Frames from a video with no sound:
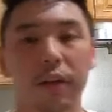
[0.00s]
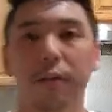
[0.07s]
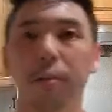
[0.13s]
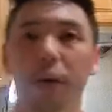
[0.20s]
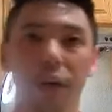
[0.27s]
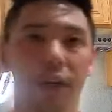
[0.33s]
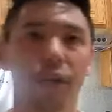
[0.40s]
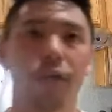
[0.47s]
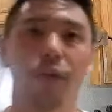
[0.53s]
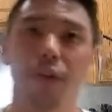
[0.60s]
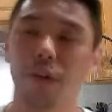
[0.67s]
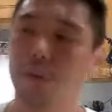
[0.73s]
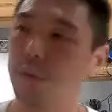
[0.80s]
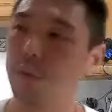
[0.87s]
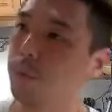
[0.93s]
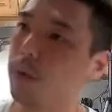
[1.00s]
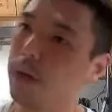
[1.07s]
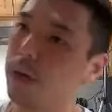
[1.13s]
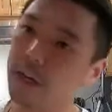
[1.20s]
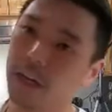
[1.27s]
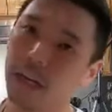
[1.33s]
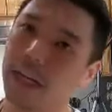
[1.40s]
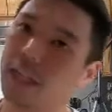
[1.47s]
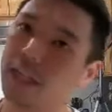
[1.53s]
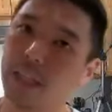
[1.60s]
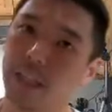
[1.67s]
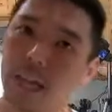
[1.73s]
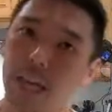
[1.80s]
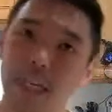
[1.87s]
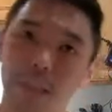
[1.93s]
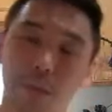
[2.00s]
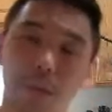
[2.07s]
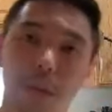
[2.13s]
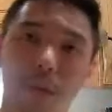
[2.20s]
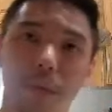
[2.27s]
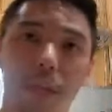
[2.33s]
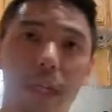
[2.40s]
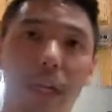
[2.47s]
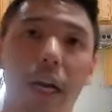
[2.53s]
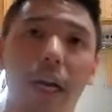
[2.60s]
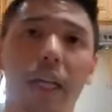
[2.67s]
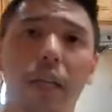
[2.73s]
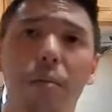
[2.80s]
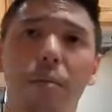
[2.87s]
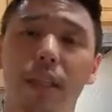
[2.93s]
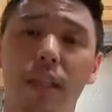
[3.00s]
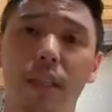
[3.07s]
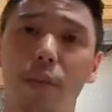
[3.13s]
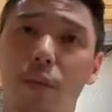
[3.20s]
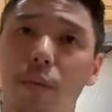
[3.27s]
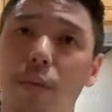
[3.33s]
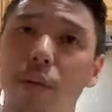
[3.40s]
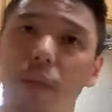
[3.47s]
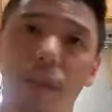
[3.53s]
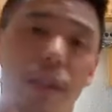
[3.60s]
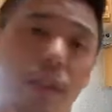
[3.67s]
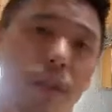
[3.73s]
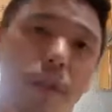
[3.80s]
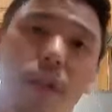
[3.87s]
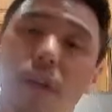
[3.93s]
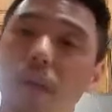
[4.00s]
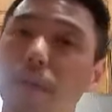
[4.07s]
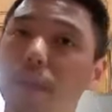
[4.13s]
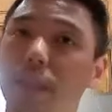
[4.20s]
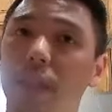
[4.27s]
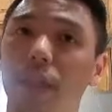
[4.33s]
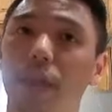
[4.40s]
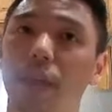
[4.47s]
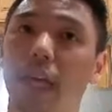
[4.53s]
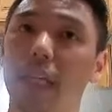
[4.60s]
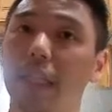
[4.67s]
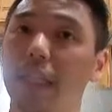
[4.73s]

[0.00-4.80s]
market for a new wok, anything that has really, really high heat potential will work. So carbon steel, cast